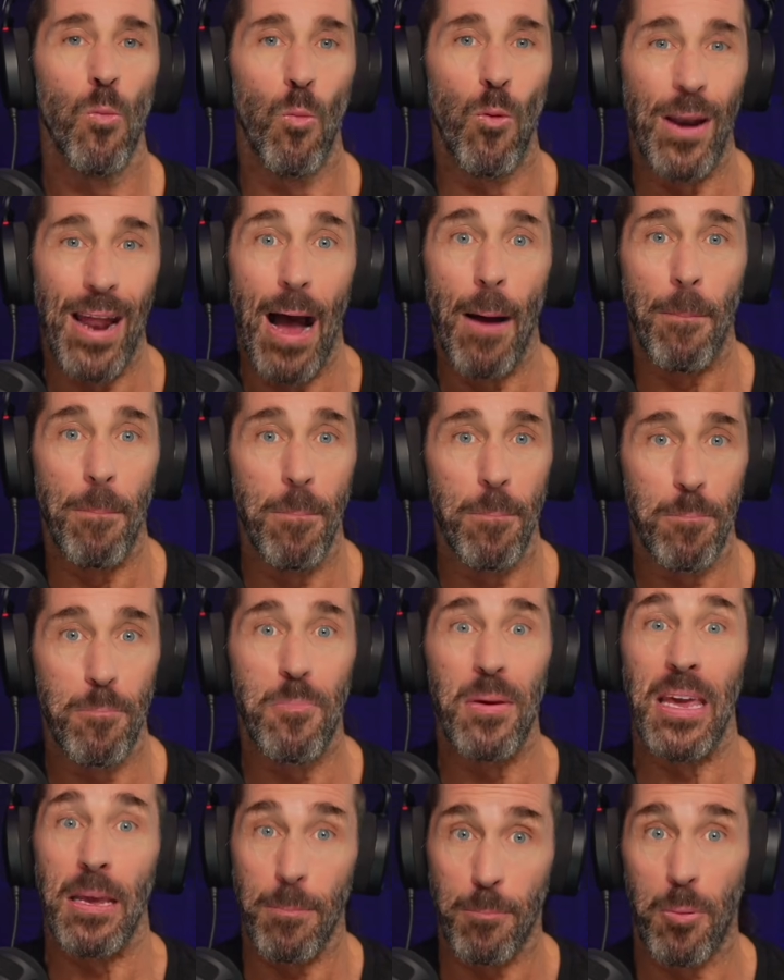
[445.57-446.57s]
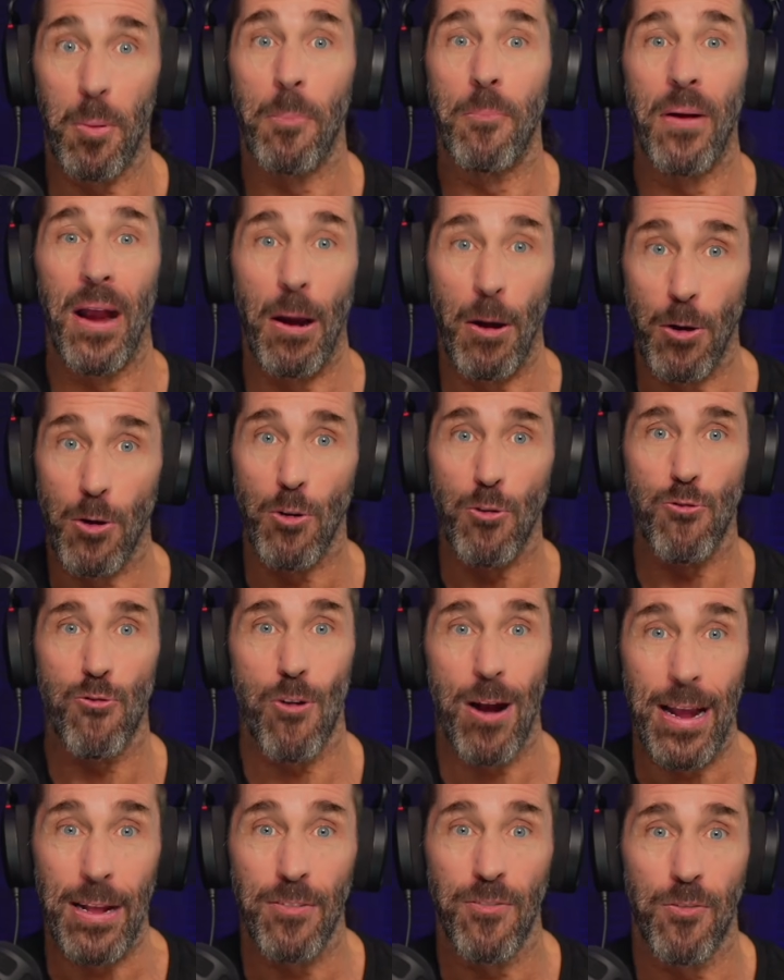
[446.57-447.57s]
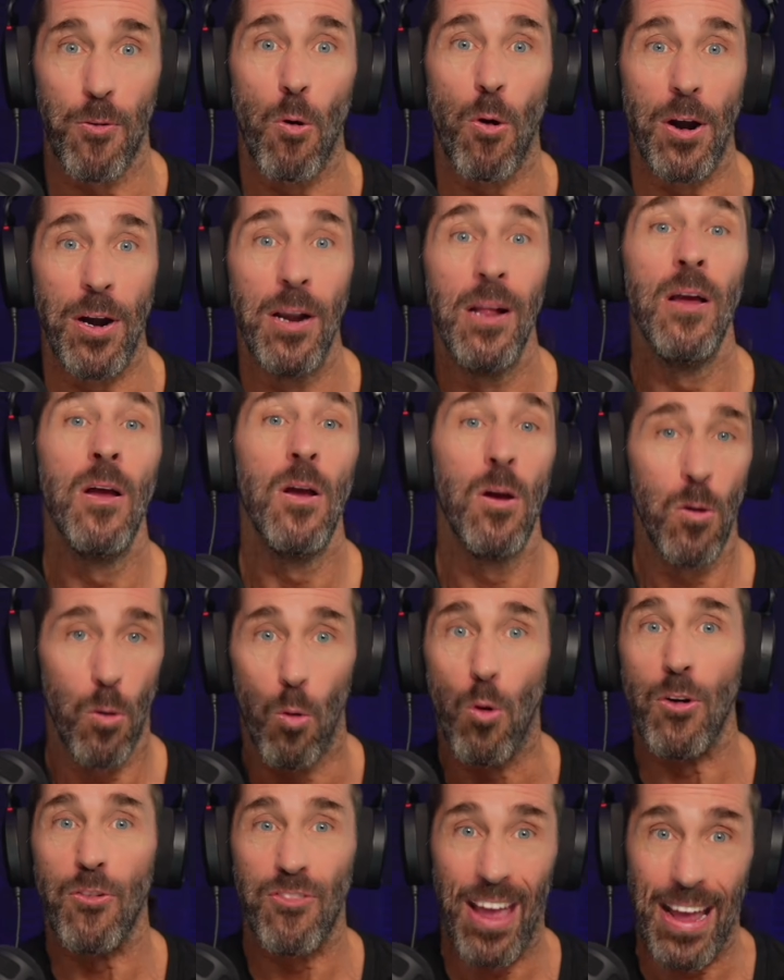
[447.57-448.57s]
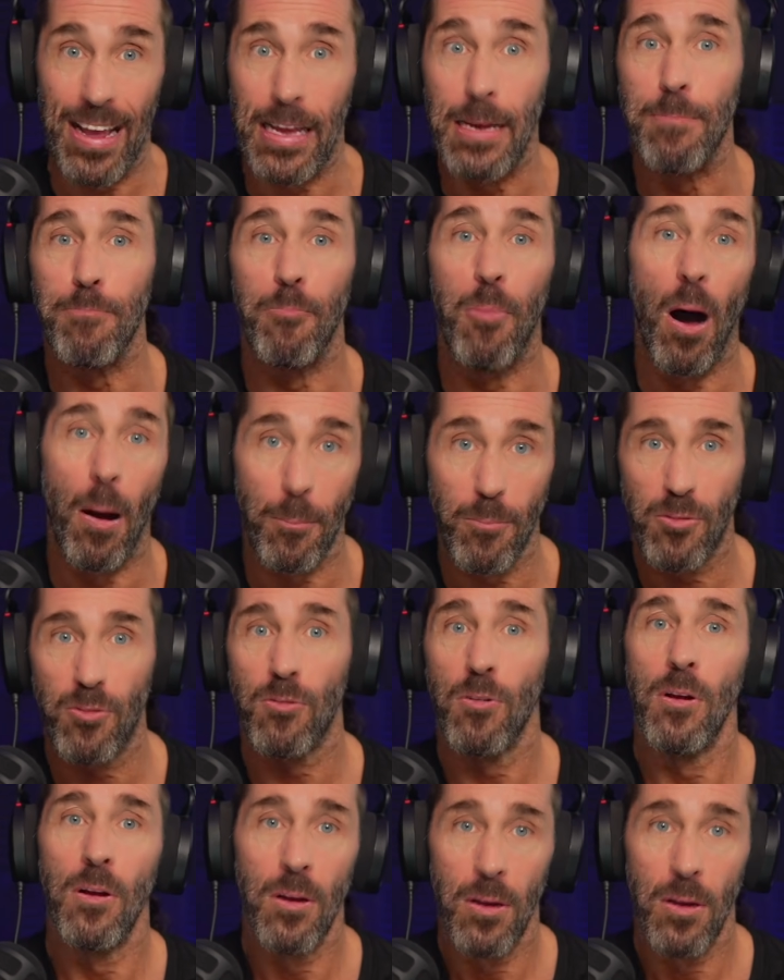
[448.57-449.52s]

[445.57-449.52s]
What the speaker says: without being prepared or trained for it, or taking bumps,